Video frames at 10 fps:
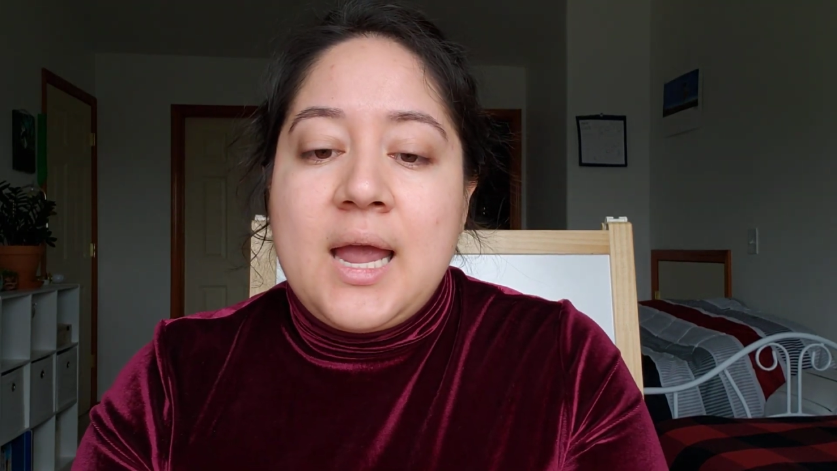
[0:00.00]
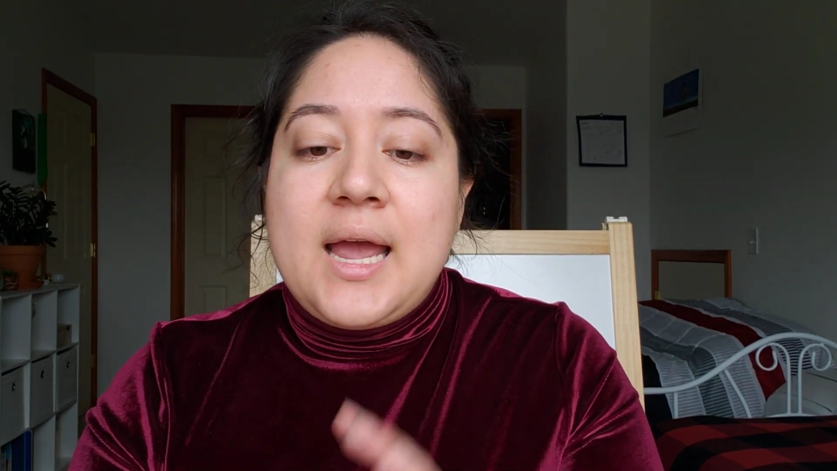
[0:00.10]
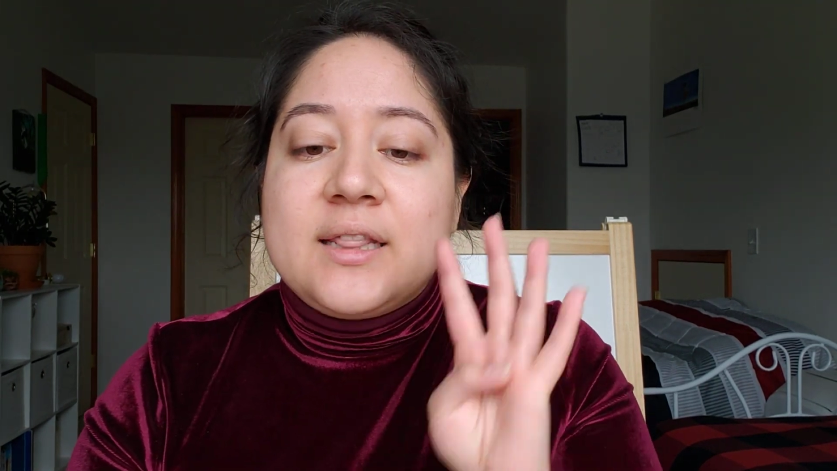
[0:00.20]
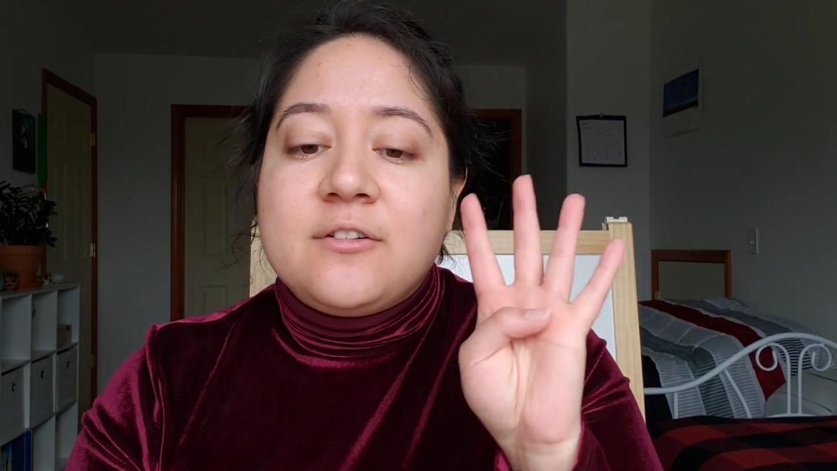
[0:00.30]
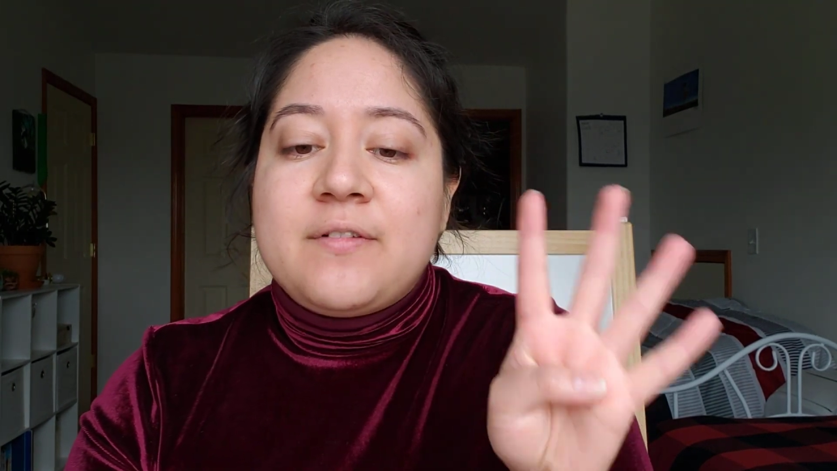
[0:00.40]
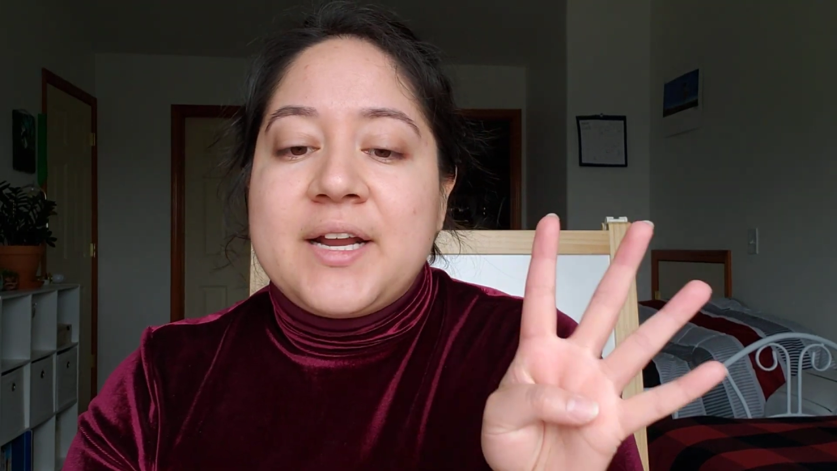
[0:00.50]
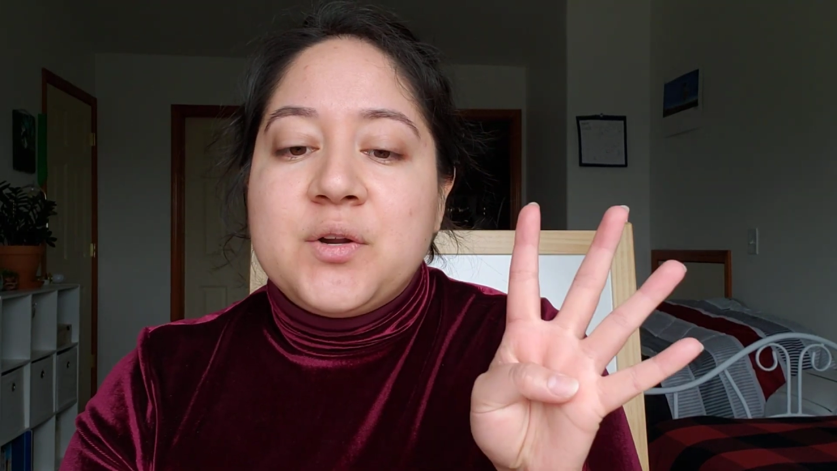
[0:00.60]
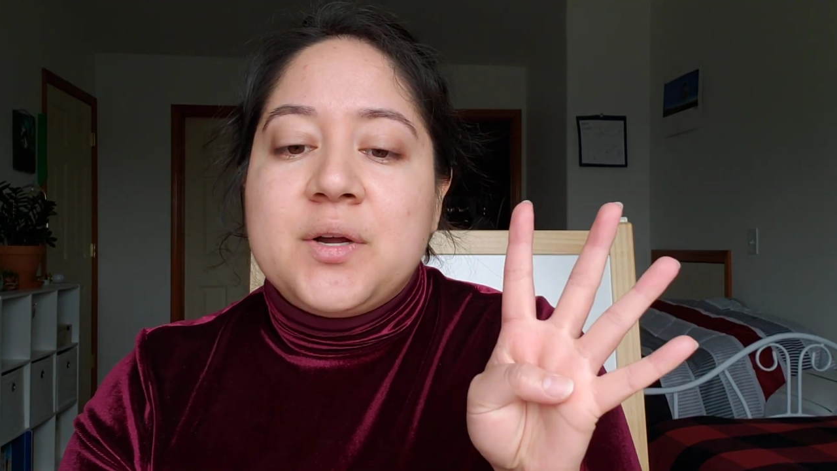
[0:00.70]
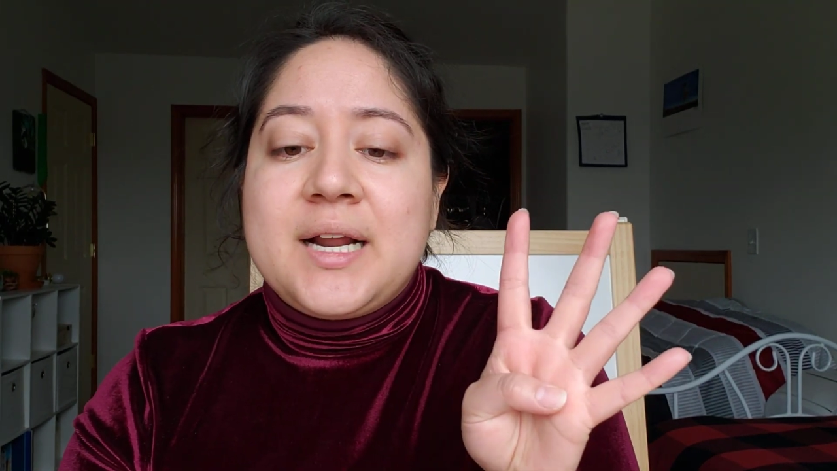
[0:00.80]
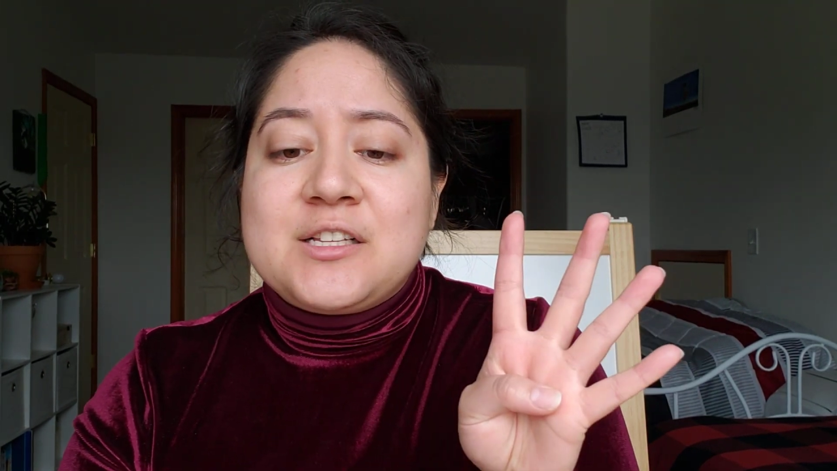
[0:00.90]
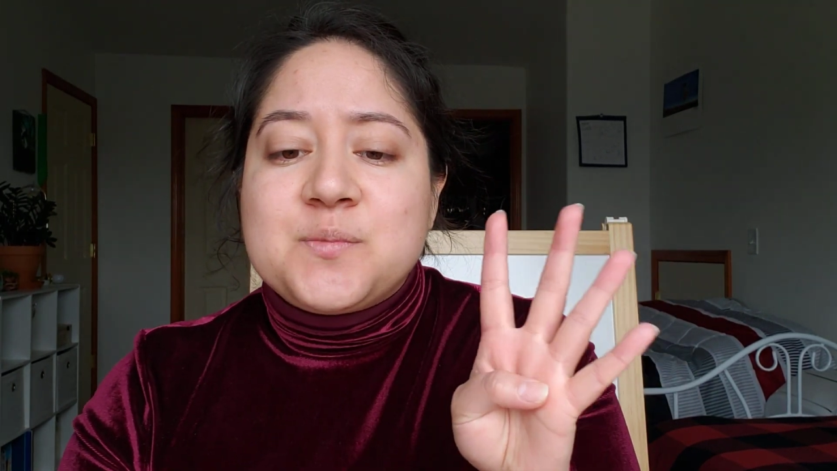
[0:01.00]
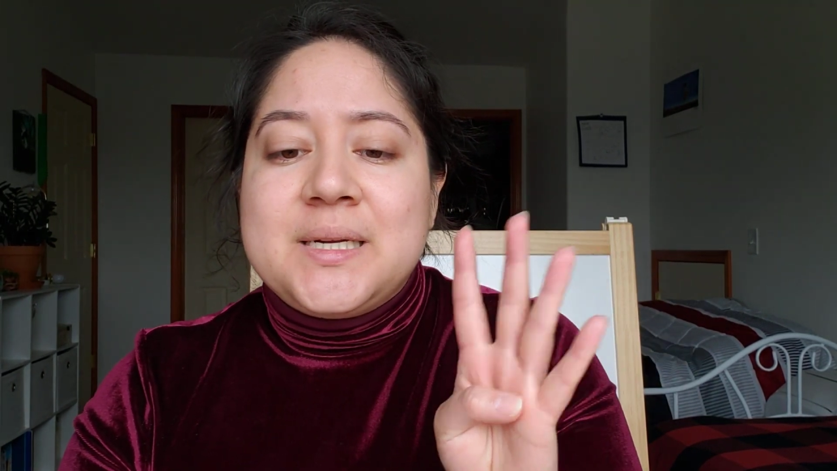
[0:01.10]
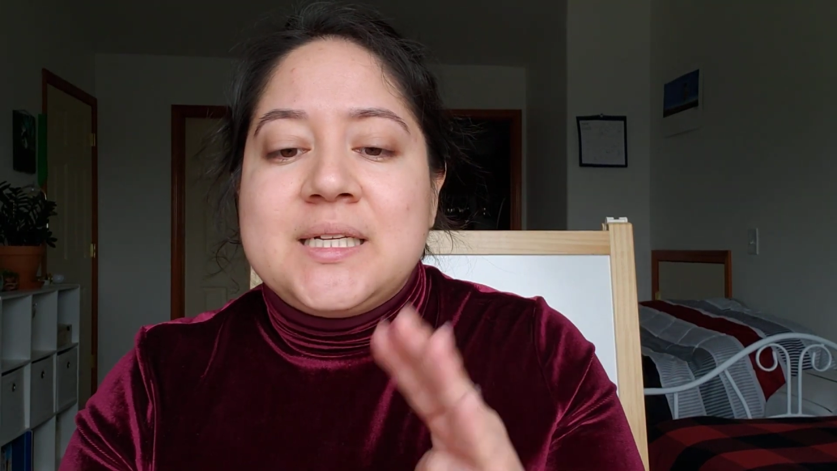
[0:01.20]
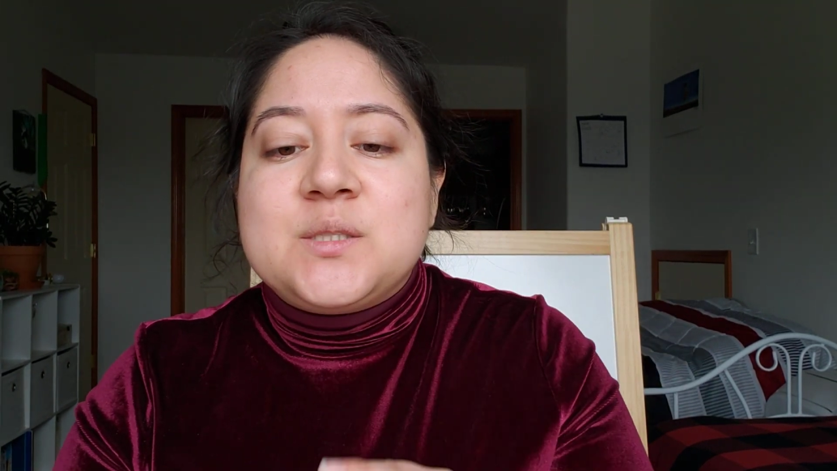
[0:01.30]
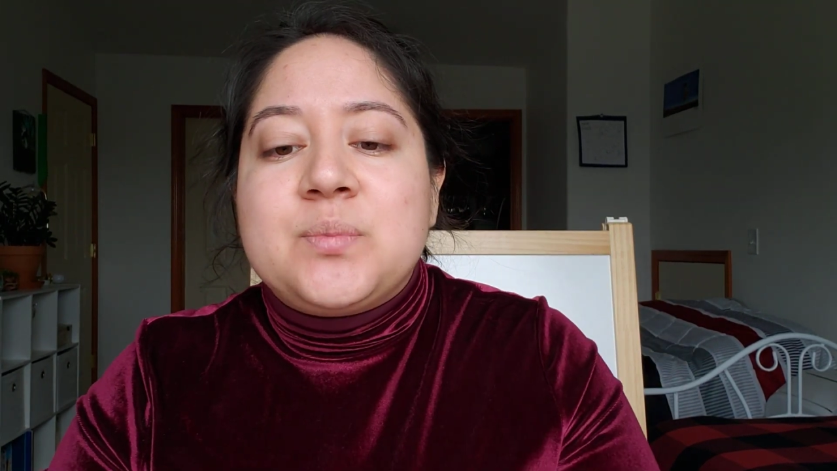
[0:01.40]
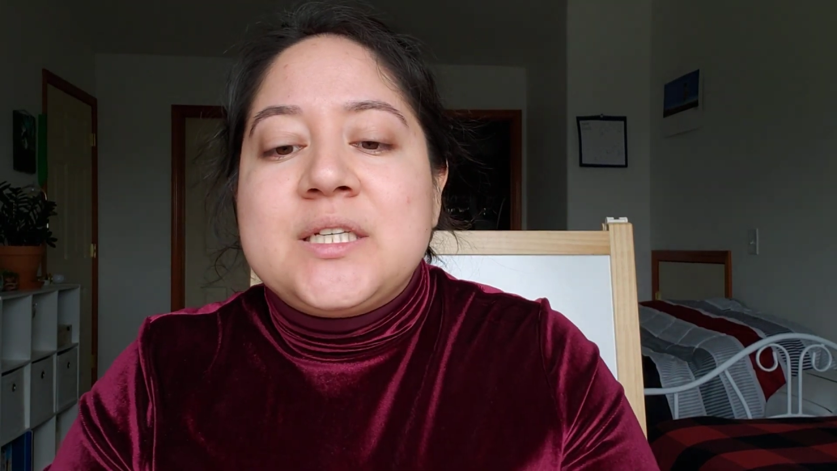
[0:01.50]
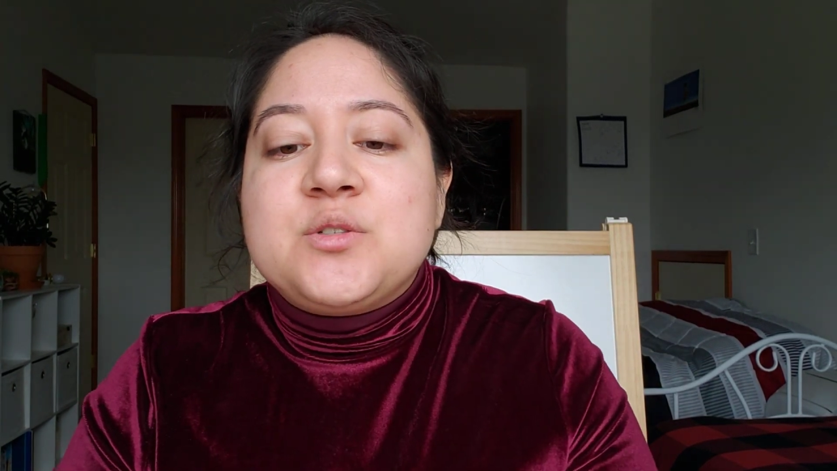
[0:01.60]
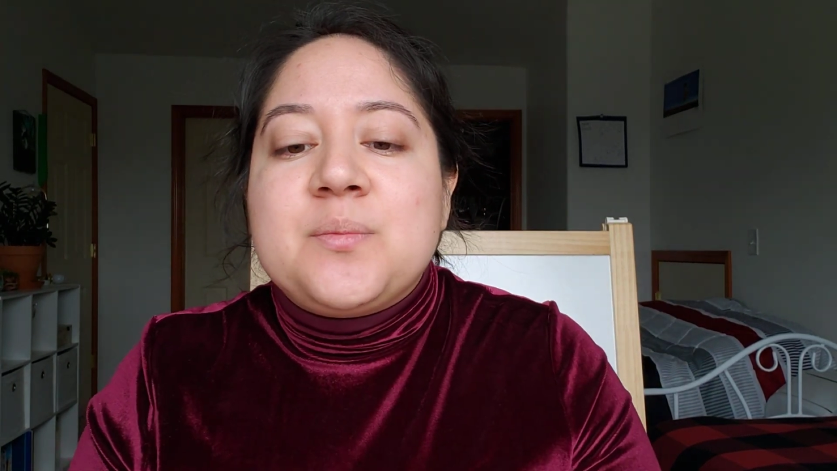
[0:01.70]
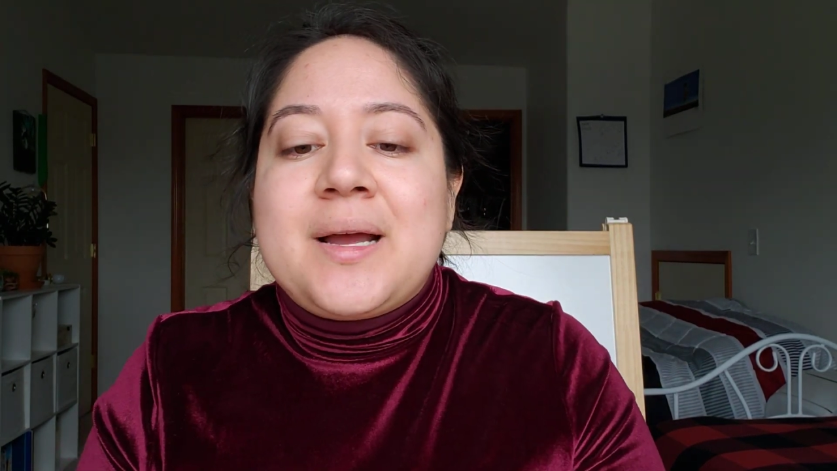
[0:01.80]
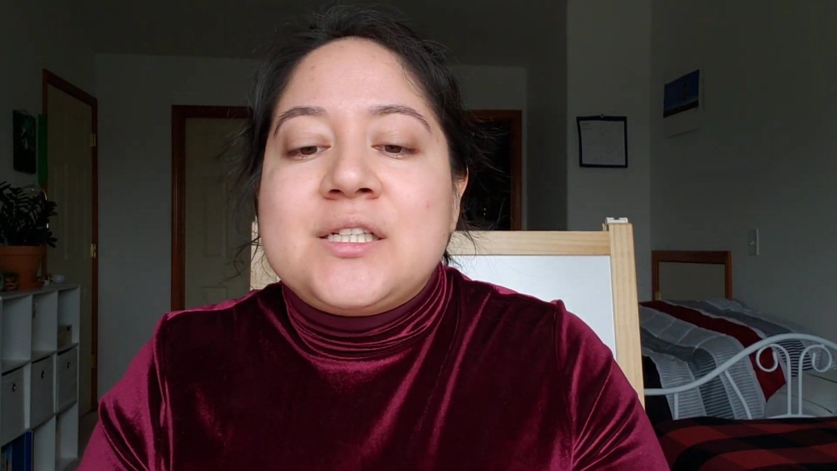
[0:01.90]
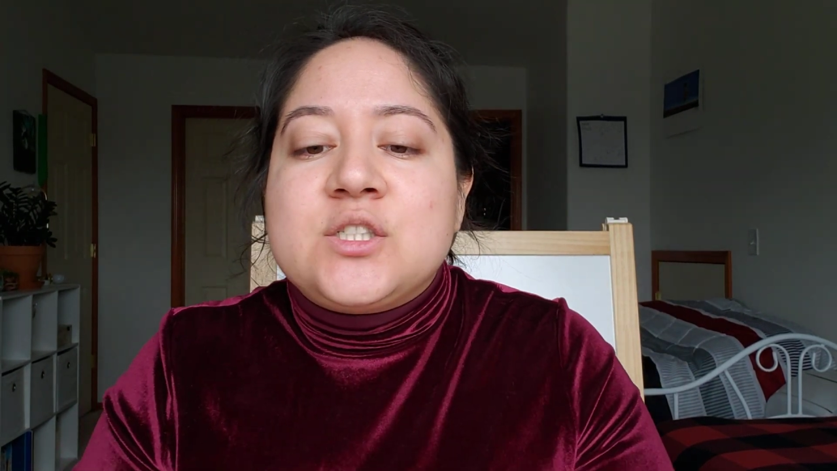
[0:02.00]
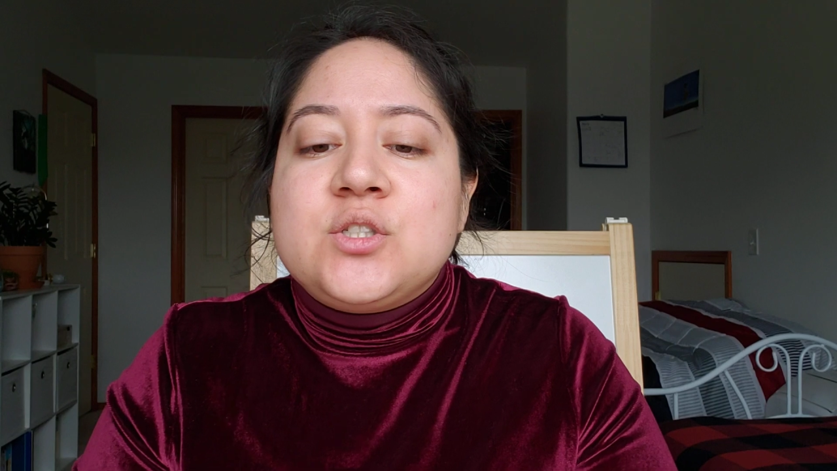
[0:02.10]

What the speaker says: And the final announcement is please remind